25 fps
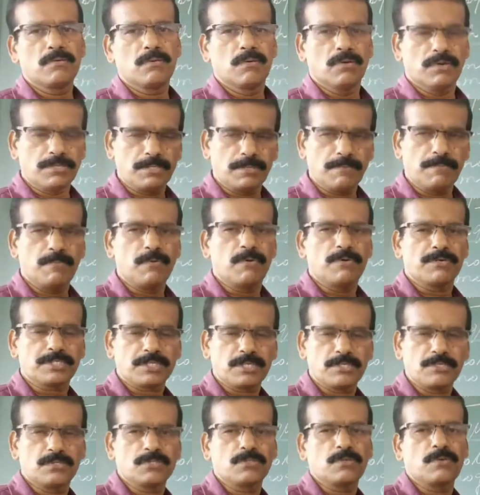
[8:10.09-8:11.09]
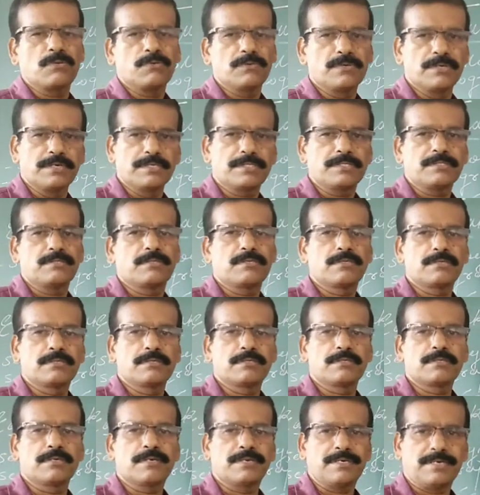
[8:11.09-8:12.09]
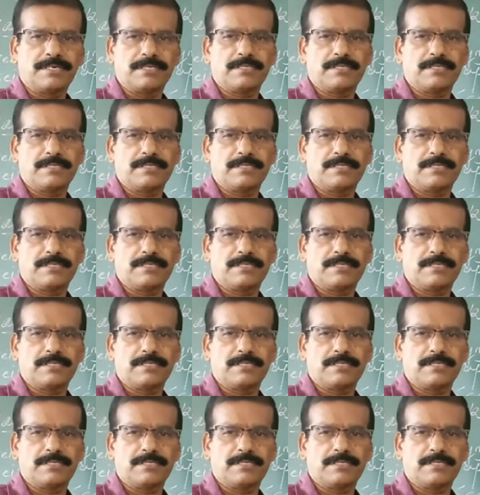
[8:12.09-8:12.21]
on the portions of earth